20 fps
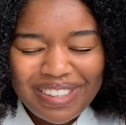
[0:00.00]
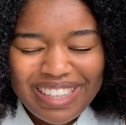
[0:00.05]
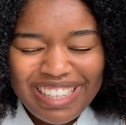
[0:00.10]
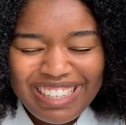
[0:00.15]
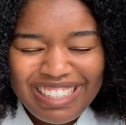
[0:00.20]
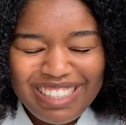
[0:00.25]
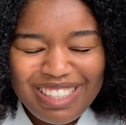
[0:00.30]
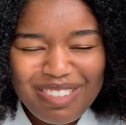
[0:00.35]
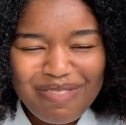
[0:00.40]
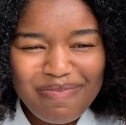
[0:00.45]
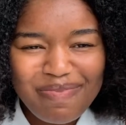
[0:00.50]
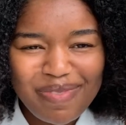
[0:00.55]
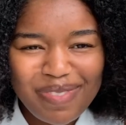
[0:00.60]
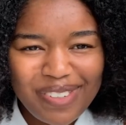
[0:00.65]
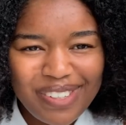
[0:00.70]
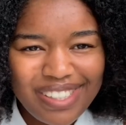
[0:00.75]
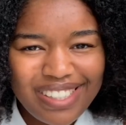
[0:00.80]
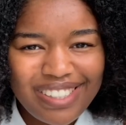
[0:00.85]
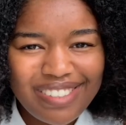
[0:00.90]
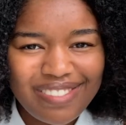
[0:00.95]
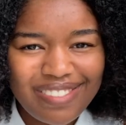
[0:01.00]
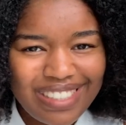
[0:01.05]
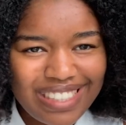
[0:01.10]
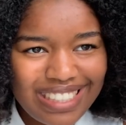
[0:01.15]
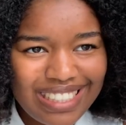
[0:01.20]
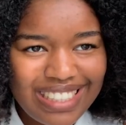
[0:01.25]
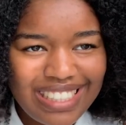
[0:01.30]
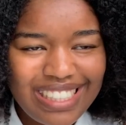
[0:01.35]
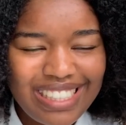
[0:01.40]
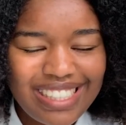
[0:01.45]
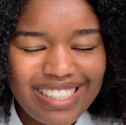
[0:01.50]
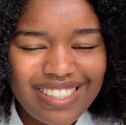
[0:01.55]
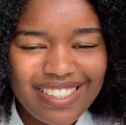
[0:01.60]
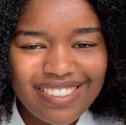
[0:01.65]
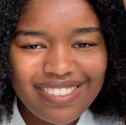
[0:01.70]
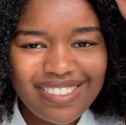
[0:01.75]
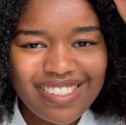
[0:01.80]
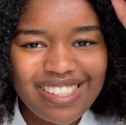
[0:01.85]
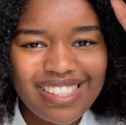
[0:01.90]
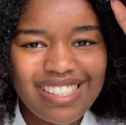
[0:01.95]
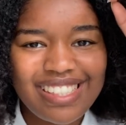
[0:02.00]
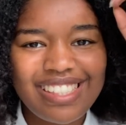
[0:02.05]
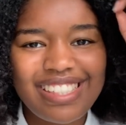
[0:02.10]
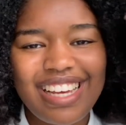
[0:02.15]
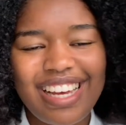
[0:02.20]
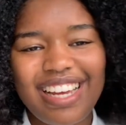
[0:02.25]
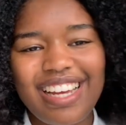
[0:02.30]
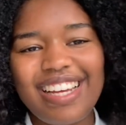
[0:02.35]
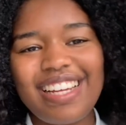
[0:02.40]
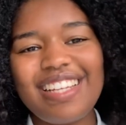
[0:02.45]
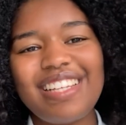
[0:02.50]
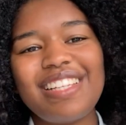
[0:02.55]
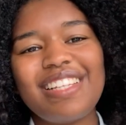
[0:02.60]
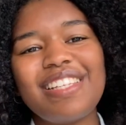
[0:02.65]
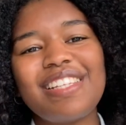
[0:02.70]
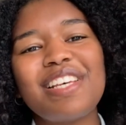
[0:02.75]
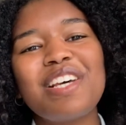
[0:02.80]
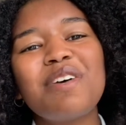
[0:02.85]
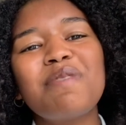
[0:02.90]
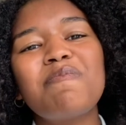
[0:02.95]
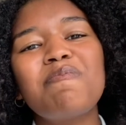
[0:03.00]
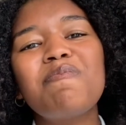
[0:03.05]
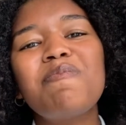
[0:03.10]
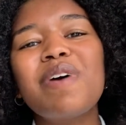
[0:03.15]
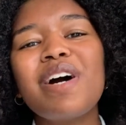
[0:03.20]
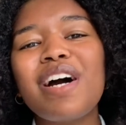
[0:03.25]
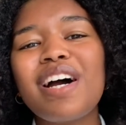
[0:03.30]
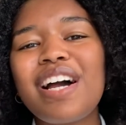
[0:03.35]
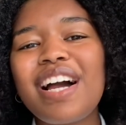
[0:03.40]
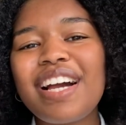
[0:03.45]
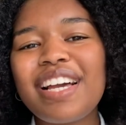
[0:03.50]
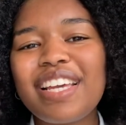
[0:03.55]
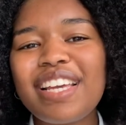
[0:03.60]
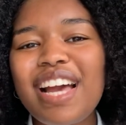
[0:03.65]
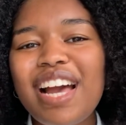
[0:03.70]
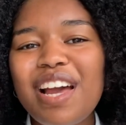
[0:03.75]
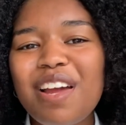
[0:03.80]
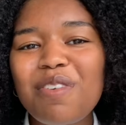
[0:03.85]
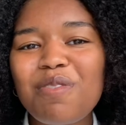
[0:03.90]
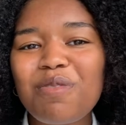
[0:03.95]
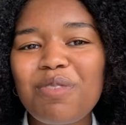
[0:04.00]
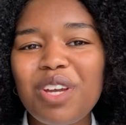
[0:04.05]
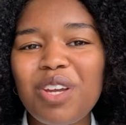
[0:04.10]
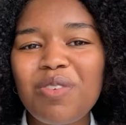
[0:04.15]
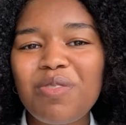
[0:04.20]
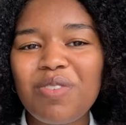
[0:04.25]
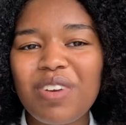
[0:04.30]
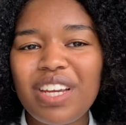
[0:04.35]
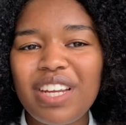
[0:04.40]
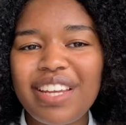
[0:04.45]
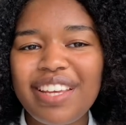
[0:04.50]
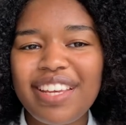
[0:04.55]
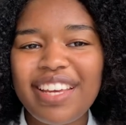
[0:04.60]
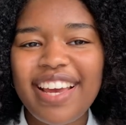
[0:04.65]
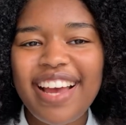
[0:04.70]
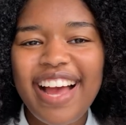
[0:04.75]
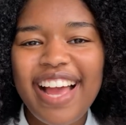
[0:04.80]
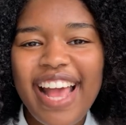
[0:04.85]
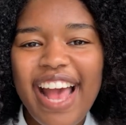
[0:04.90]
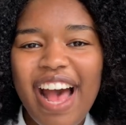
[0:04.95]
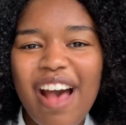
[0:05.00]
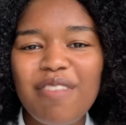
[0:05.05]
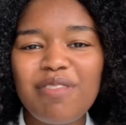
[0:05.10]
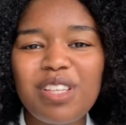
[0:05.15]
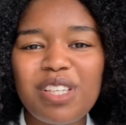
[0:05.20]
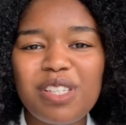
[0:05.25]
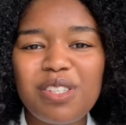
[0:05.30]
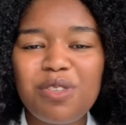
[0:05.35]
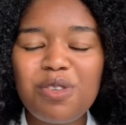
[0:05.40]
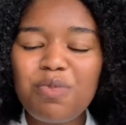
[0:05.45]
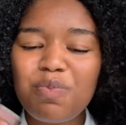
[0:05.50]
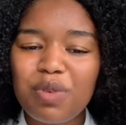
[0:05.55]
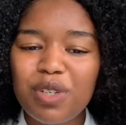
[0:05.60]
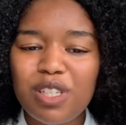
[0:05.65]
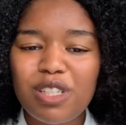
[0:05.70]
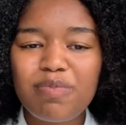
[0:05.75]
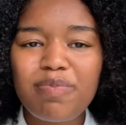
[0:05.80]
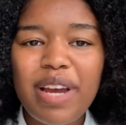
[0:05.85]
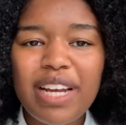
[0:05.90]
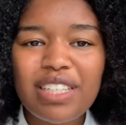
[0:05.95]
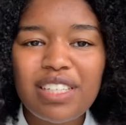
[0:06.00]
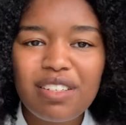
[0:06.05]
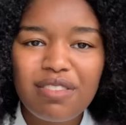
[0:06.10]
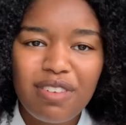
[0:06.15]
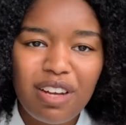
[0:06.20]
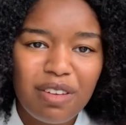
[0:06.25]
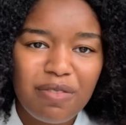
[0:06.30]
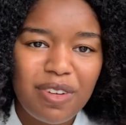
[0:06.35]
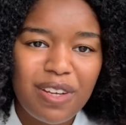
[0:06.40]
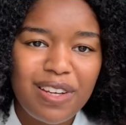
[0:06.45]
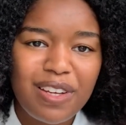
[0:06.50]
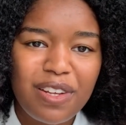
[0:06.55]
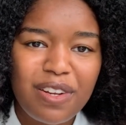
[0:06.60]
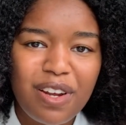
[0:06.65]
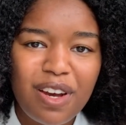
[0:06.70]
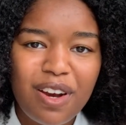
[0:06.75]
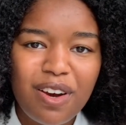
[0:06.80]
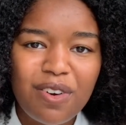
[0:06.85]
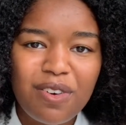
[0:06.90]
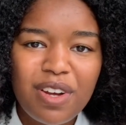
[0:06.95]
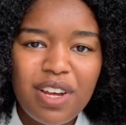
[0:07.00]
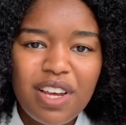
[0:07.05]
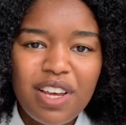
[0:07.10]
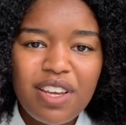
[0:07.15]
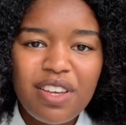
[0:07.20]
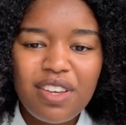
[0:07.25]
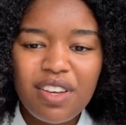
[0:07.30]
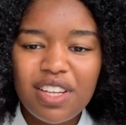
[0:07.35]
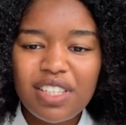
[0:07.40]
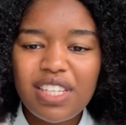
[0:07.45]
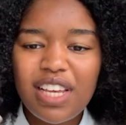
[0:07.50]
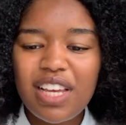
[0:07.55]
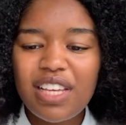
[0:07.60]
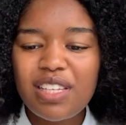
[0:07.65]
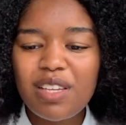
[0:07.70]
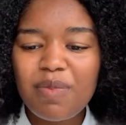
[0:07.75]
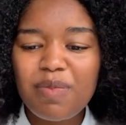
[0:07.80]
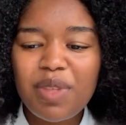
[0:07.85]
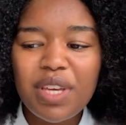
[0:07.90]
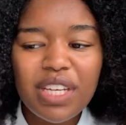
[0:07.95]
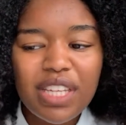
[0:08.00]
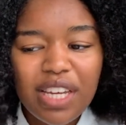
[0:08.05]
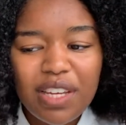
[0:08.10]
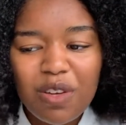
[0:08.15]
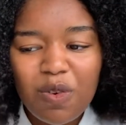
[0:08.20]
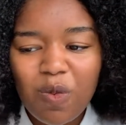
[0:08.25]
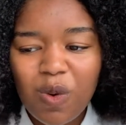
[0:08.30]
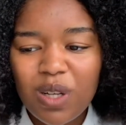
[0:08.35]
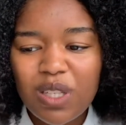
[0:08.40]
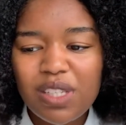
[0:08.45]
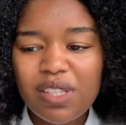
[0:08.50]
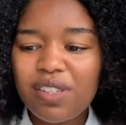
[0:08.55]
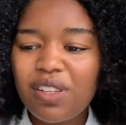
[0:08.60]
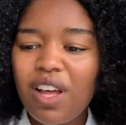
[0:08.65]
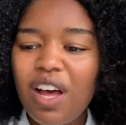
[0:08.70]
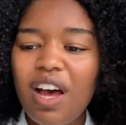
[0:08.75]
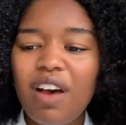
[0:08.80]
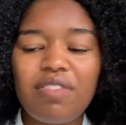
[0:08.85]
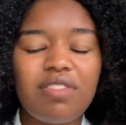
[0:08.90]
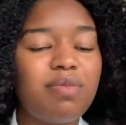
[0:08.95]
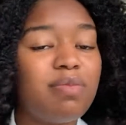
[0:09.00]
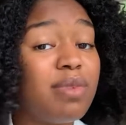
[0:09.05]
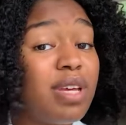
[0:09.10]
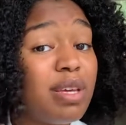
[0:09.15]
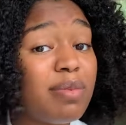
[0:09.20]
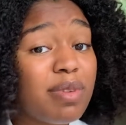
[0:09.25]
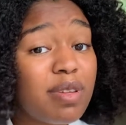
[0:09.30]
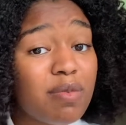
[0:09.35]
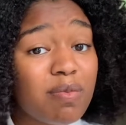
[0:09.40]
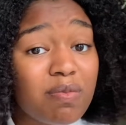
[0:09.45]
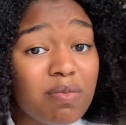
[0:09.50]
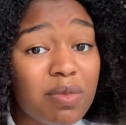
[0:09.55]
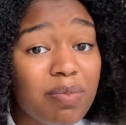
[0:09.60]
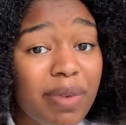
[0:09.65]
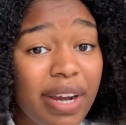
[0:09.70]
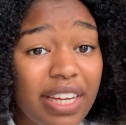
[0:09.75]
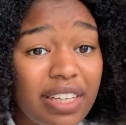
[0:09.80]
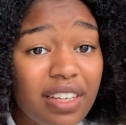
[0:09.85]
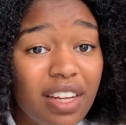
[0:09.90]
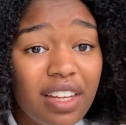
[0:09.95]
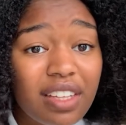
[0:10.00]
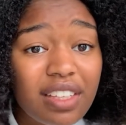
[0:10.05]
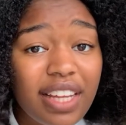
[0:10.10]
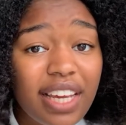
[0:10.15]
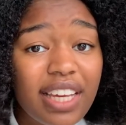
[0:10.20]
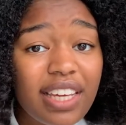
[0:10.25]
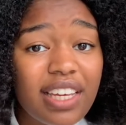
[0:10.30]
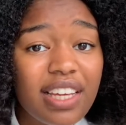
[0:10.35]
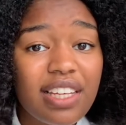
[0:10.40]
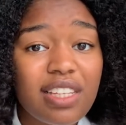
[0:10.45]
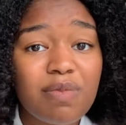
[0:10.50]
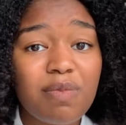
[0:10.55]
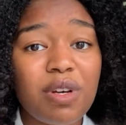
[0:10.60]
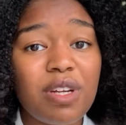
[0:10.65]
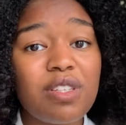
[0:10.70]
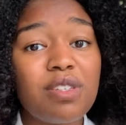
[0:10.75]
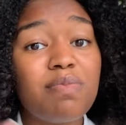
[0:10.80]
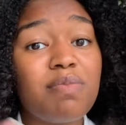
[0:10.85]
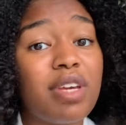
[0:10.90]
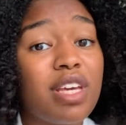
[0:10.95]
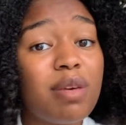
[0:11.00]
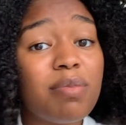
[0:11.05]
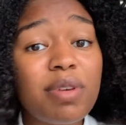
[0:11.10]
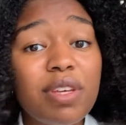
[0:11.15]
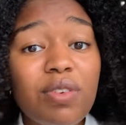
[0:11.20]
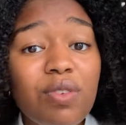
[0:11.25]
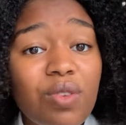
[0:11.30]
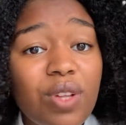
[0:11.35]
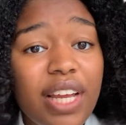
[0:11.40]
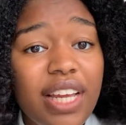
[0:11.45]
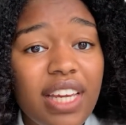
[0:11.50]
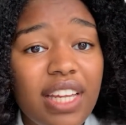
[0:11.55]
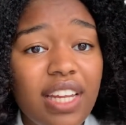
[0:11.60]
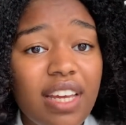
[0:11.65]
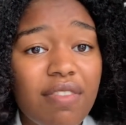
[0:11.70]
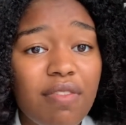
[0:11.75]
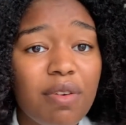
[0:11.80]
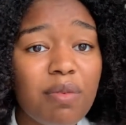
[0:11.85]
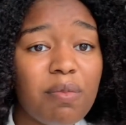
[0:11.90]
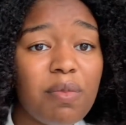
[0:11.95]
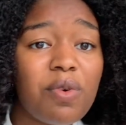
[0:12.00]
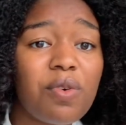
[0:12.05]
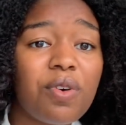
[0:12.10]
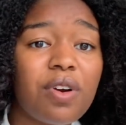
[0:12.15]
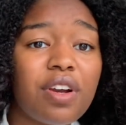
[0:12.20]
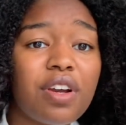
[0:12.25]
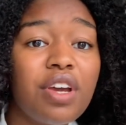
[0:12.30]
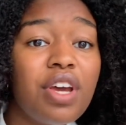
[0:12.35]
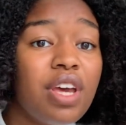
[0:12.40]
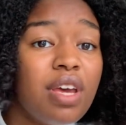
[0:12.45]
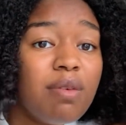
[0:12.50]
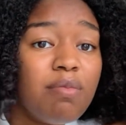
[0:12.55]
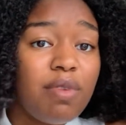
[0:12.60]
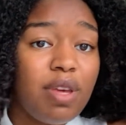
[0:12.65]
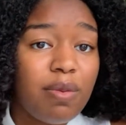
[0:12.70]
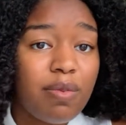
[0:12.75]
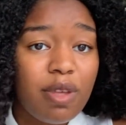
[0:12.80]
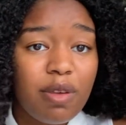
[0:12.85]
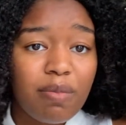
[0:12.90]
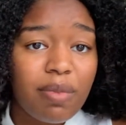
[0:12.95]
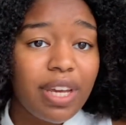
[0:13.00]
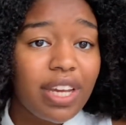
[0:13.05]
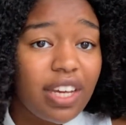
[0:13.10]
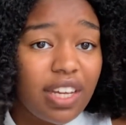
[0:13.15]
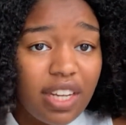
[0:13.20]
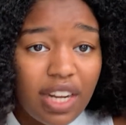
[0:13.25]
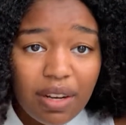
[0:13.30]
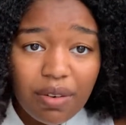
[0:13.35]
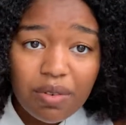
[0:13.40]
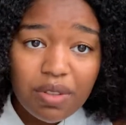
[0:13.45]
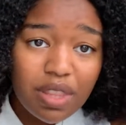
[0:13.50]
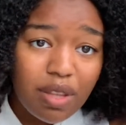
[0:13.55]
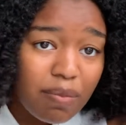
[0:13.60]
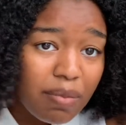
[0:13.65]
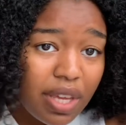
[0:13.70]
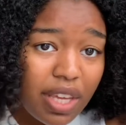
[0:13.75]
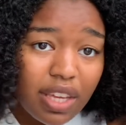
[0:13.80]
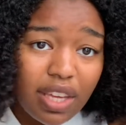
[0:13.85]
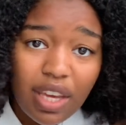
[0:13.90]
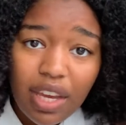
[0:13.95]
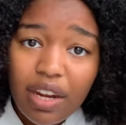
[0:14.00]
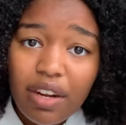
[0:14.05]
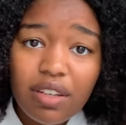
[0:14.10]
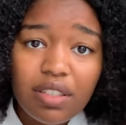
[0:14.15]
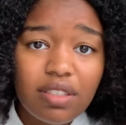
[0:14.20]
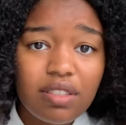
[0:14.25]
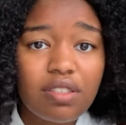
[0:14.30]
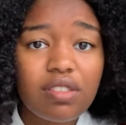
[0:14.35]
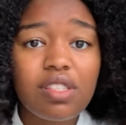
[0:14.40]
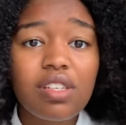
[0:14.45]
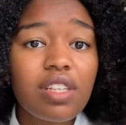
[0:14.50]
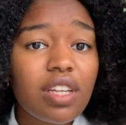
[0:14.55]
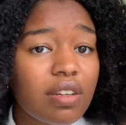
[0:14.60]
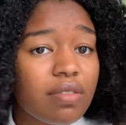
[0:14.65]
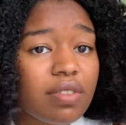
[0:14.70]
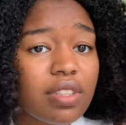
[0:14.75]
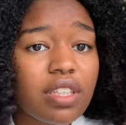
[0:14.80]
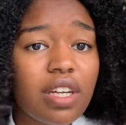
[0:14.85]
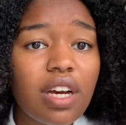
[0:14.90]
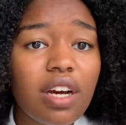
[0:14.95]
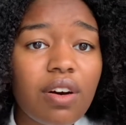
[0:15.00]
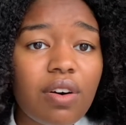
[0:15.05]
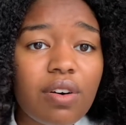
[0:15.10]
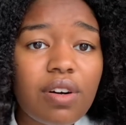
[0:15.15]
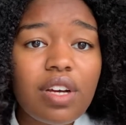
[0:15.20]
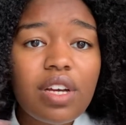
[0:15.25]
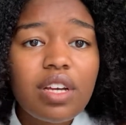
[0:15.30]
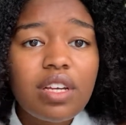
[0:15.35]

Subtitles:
think the book really still stands, but again, rereading it, I have this new perspective of it, you know? You could take something that you once loved and maybe you might not like it as much, maybe you like it even more, maybe you might connect with the main characters, you never know.